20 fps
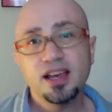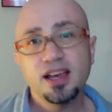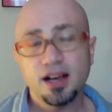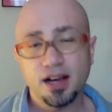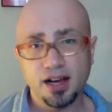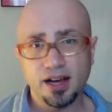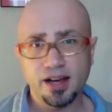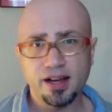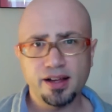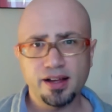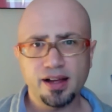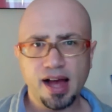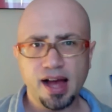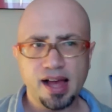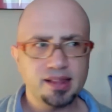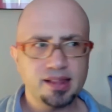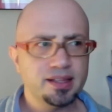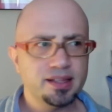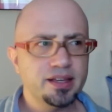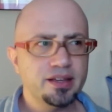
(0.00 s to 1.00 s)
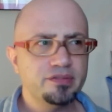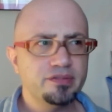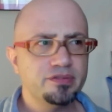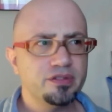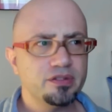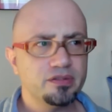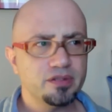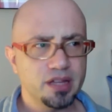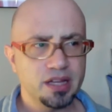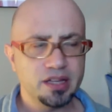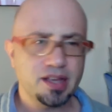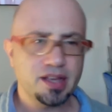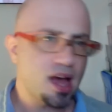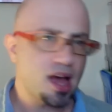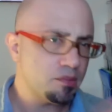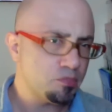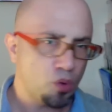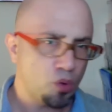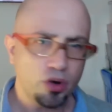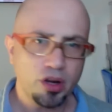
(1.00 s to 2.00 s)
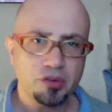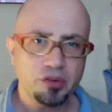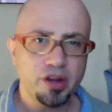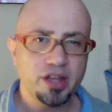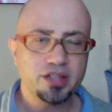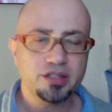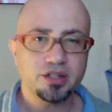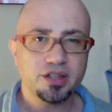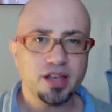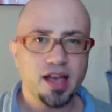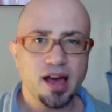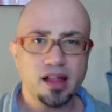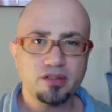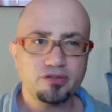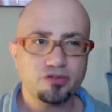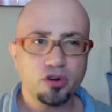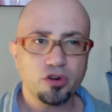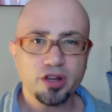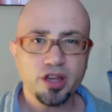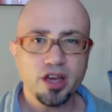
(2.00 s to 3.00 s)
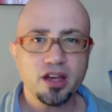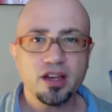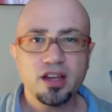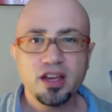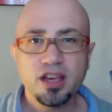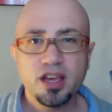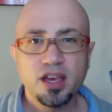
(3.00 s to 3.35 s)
I lived in born and raised in California.